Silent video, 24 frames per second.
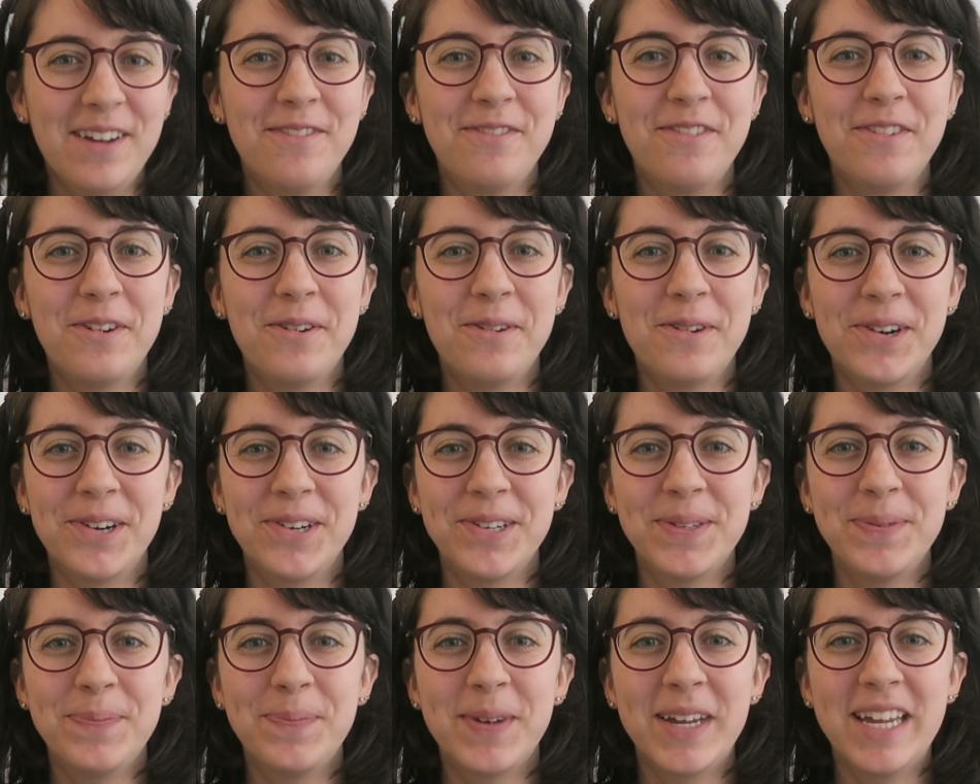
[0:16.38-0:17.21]
of
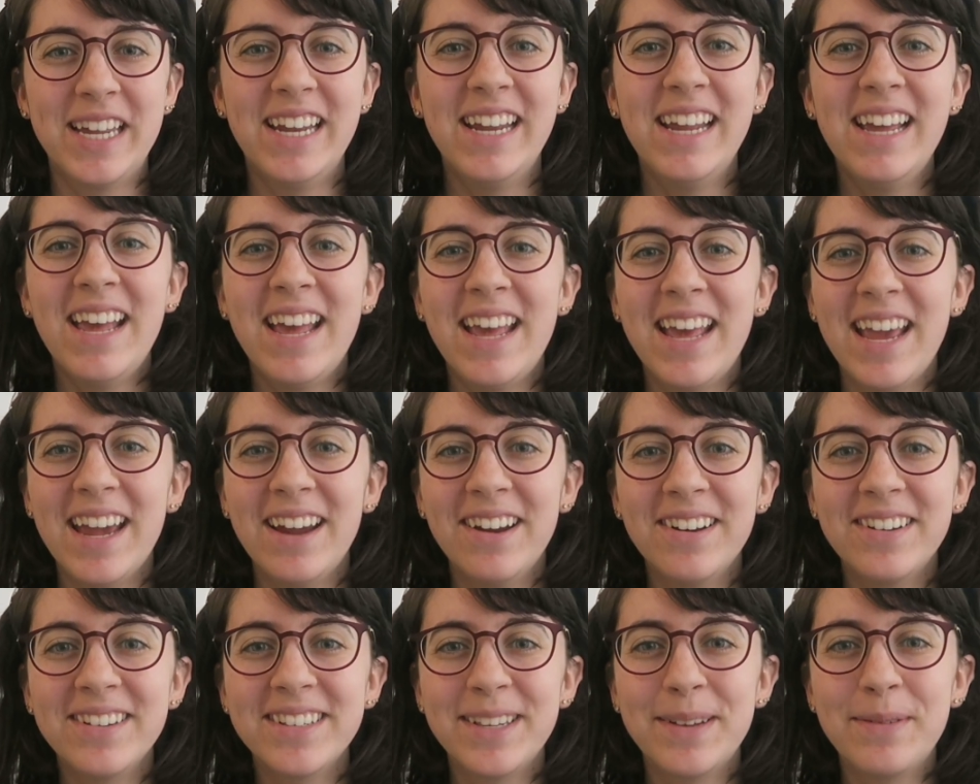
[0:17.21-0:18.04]
course, but
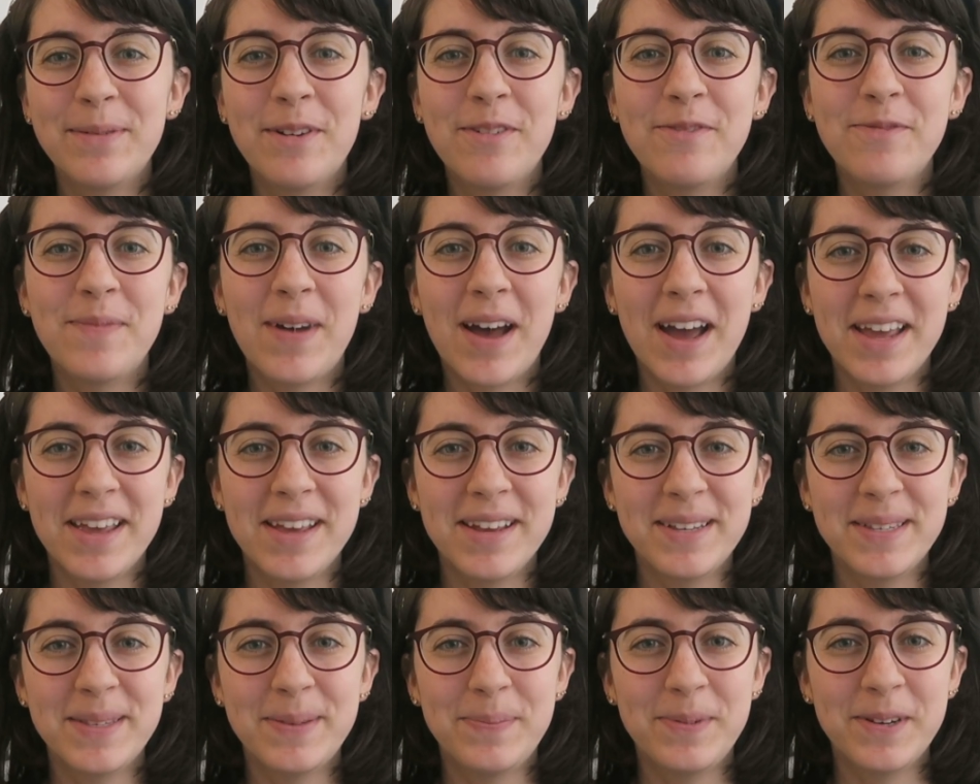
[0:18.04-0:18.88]
here are some of my
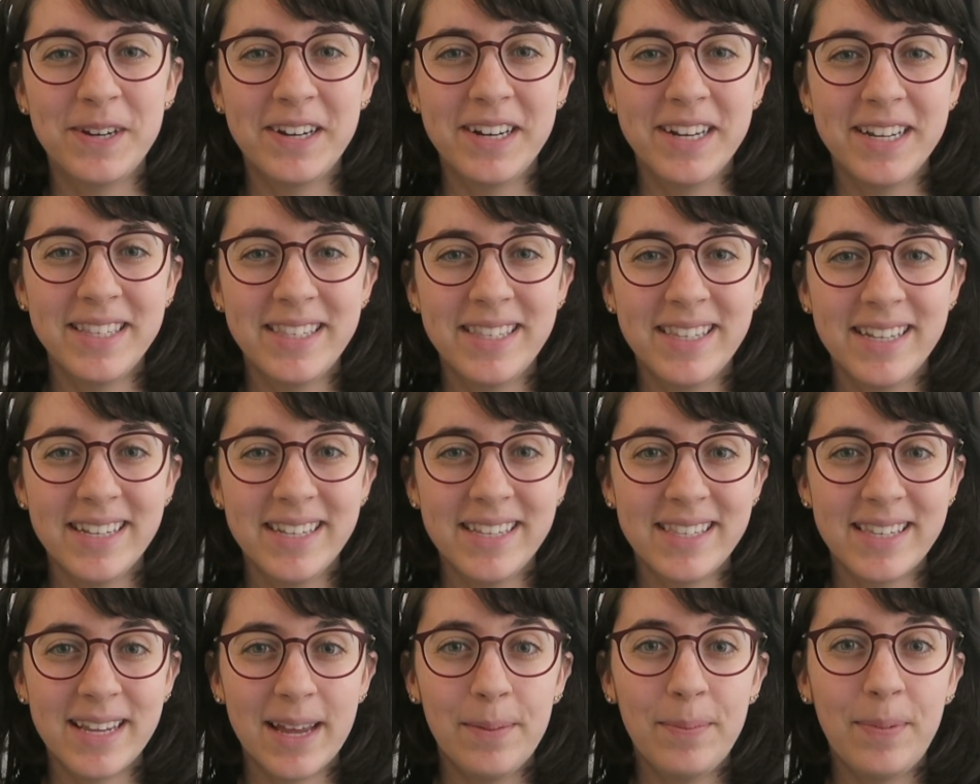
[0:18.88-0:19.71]
experiences